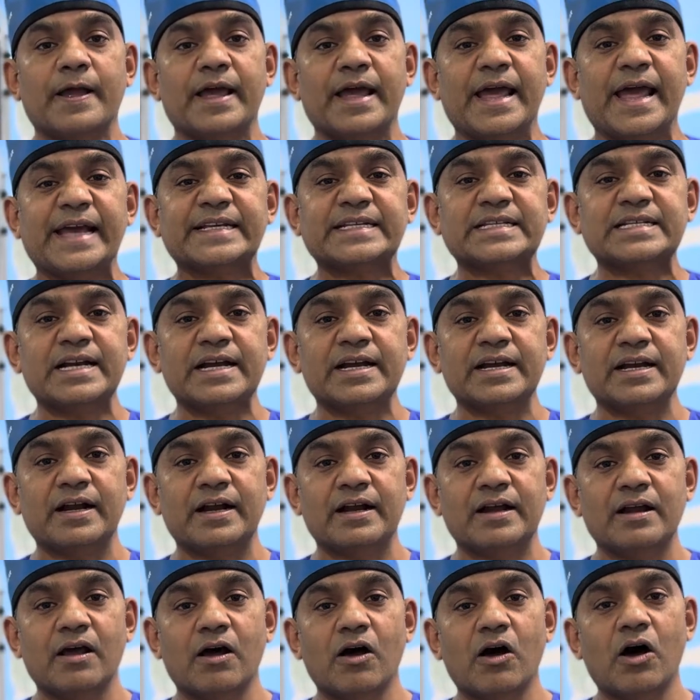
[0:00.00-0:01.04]

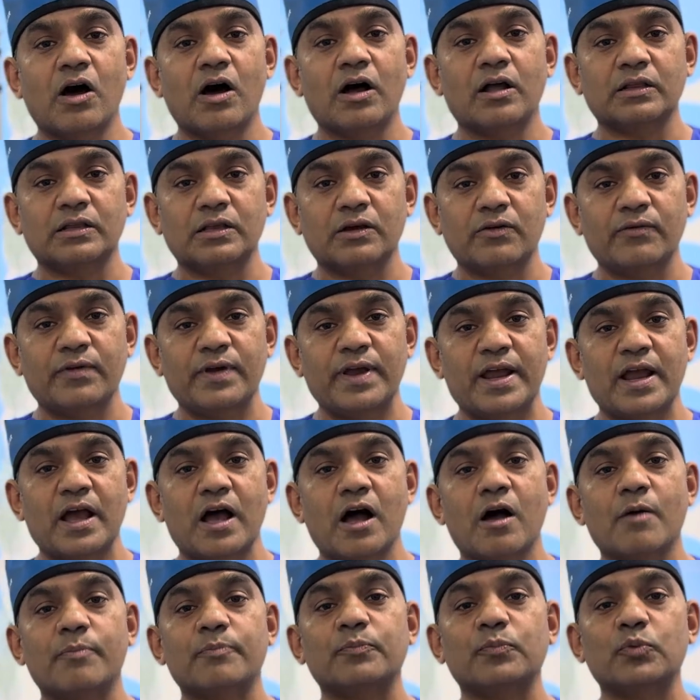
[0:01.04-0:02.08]
extended all the way
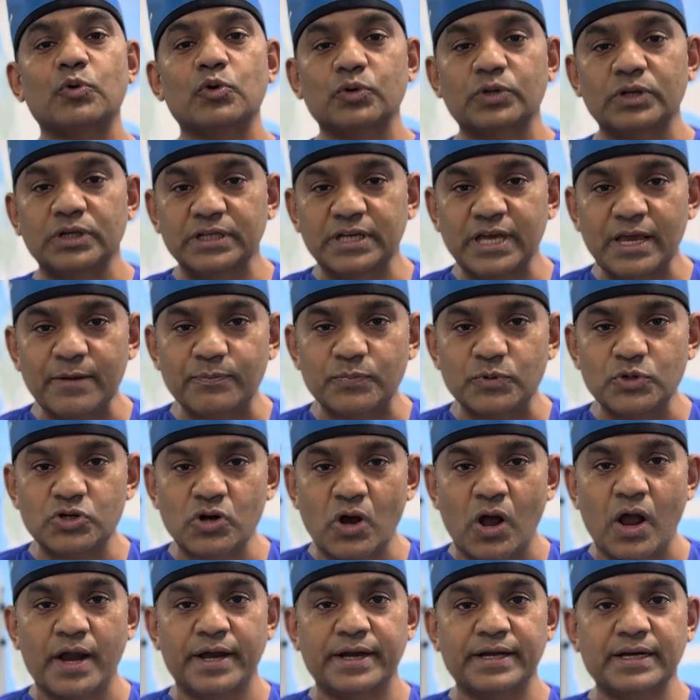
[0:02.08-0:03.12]
up to the hip
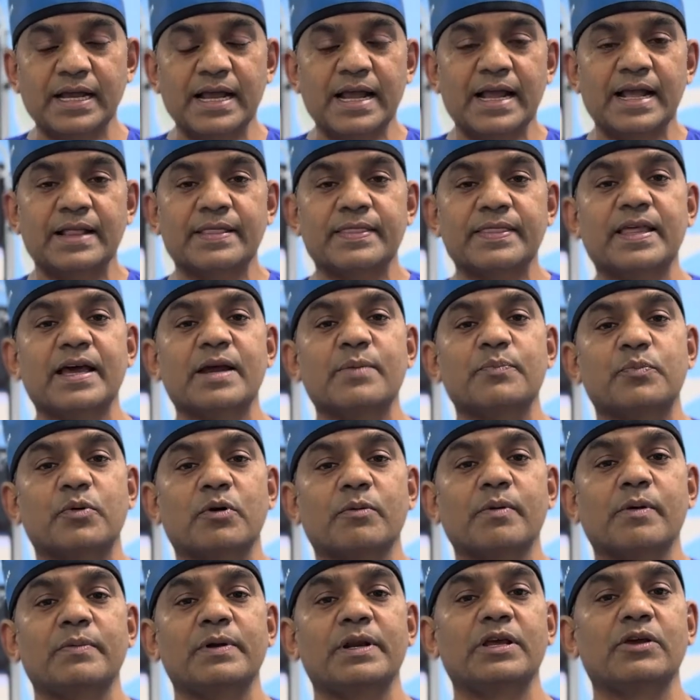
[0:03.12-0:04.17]
joint, then
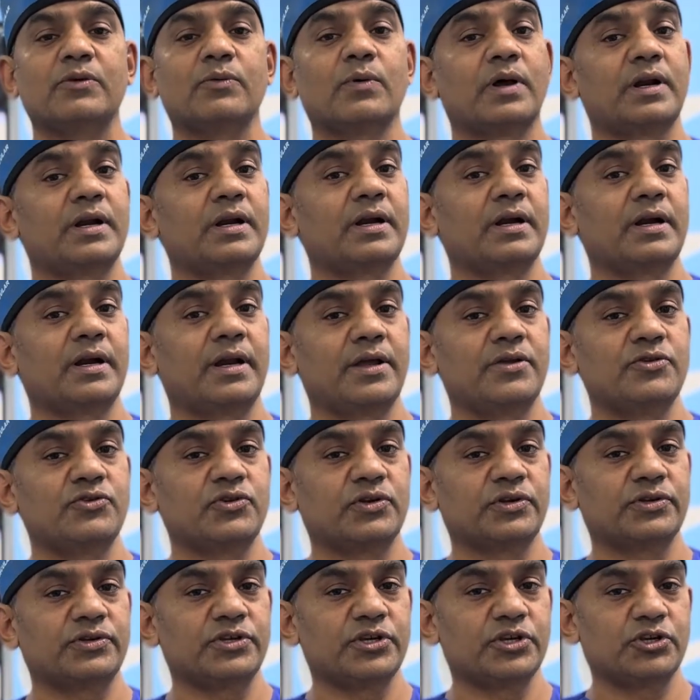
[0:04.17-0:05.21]
probably you are in a
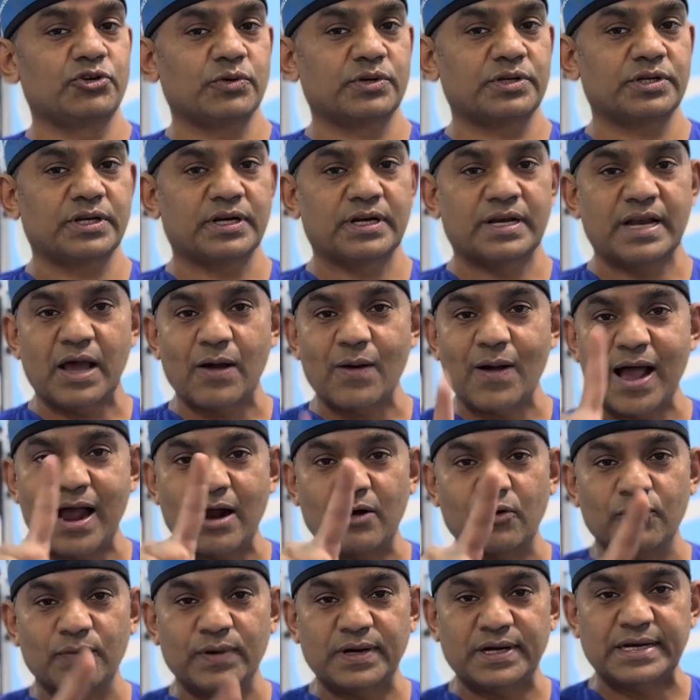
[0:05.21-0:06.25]
dangerous situation. Now, how
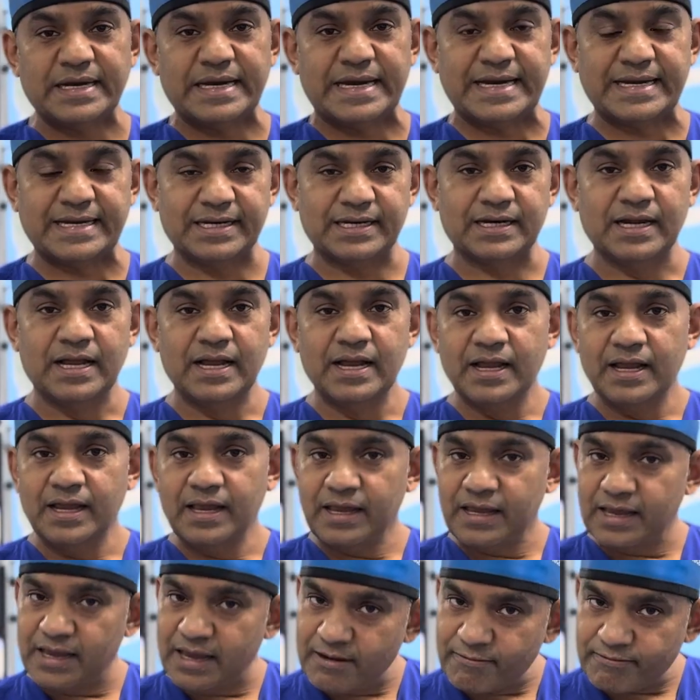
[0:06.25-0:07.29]
do we treat it?
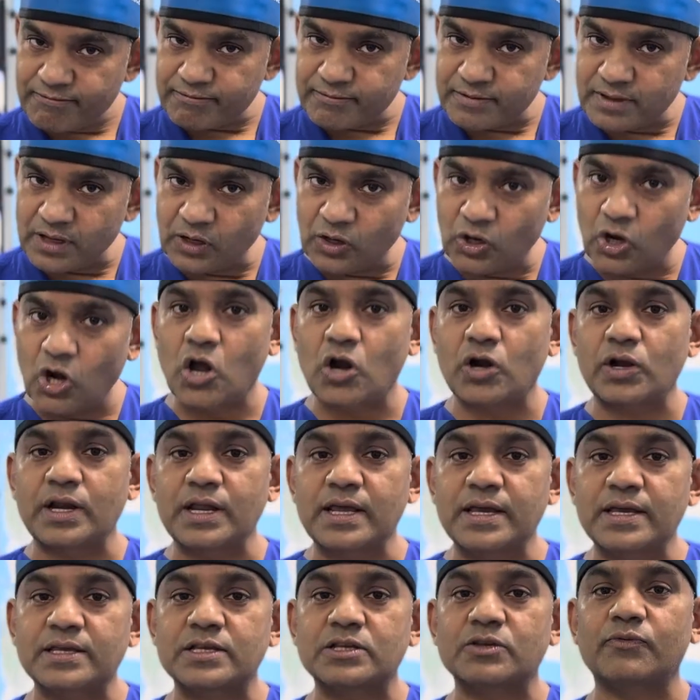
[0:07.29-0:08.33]
If the
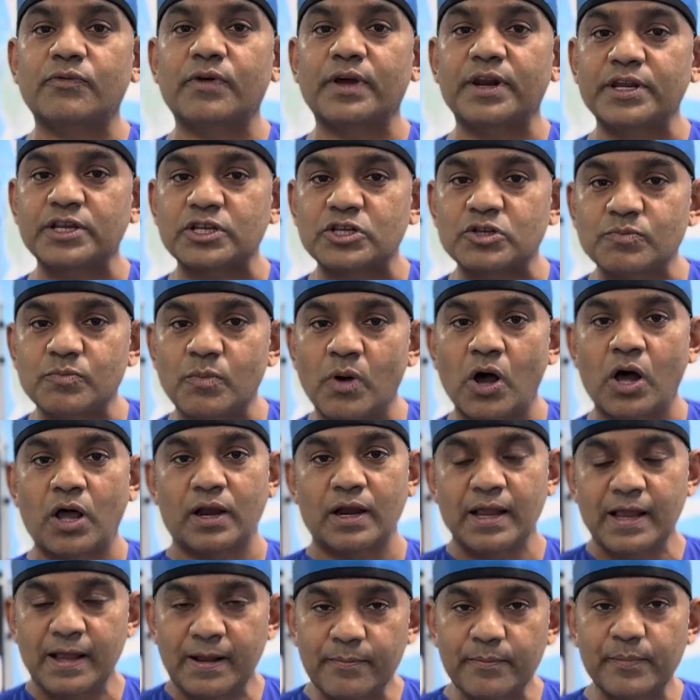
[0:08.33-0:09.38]
clot is very
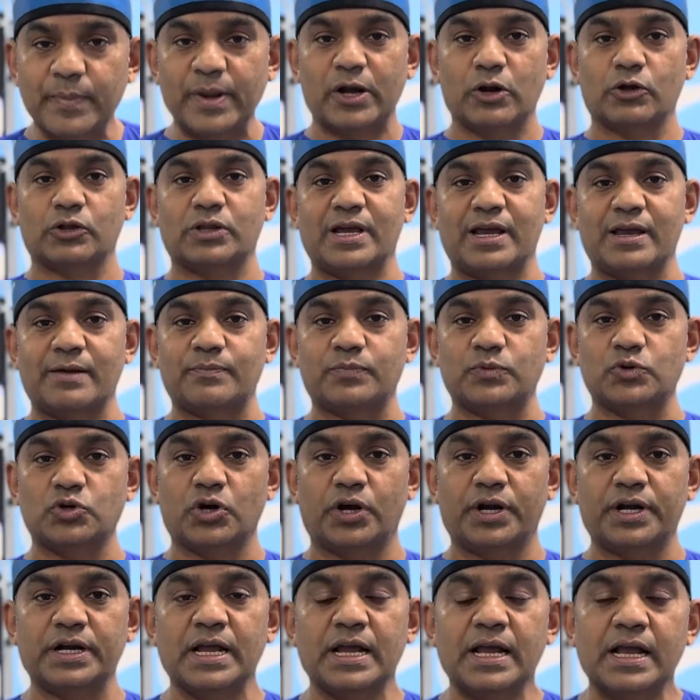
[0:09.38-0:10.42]
small below the hip
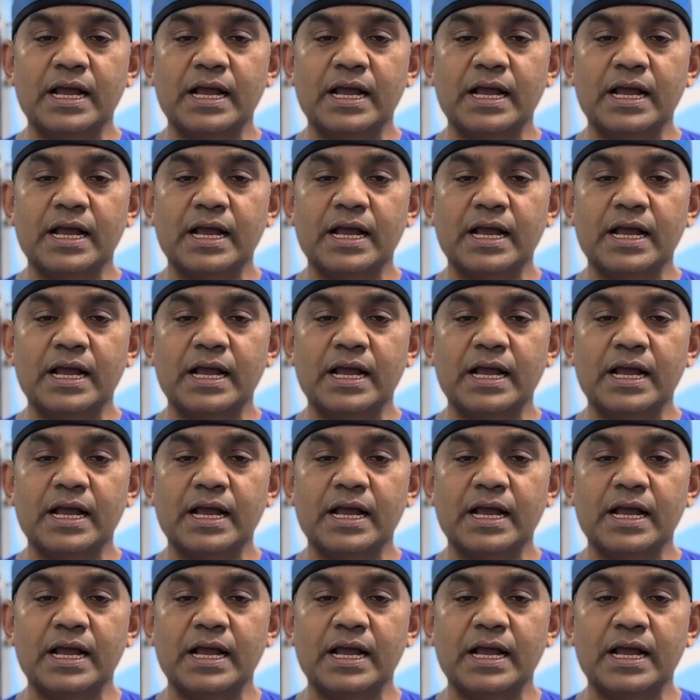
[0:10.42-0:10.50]
joint,